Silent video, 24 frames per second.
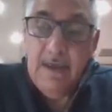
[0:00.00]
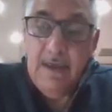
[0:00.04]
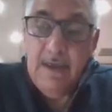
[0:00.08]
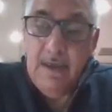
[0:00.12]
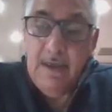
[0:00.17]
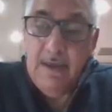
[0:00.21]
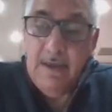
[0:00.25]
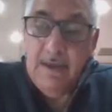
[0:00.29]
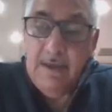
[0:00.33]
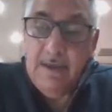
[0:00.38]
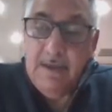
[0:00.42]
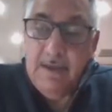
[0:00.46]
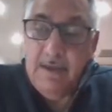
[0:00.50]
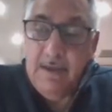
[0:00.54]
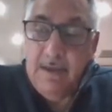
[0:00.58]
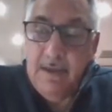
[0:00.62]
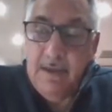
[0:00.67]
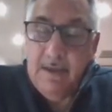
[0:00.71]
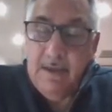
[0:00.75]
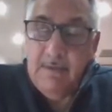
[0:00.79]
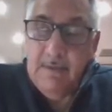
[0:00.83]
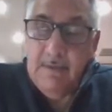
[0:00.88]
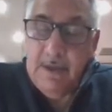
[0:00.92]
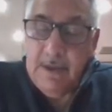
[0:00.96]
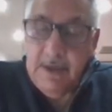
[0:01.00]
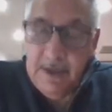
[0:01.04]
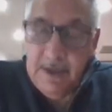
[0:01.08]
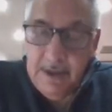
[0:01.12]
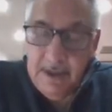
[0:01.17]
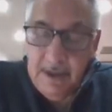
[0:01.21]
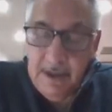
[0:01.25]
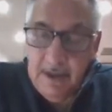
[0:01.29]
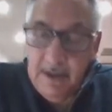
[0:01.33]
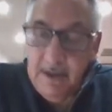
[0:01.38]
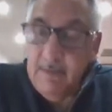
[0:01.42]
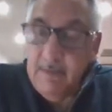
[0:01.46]
as the
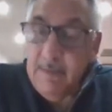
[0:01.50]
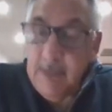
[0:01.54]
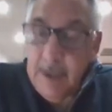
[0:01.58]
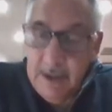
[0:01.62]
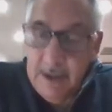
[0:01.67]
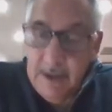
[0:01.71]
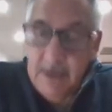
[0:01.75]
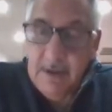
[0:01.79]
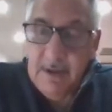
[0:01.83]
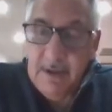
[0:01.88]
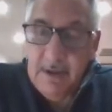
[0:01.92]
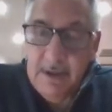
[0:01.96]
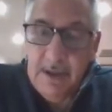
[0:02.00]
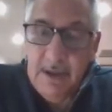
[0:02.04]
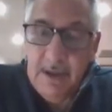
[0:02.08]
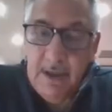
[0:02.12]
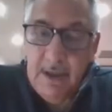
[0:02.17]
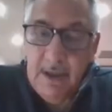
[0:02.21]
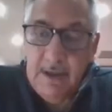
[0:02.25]
minister in the presidency.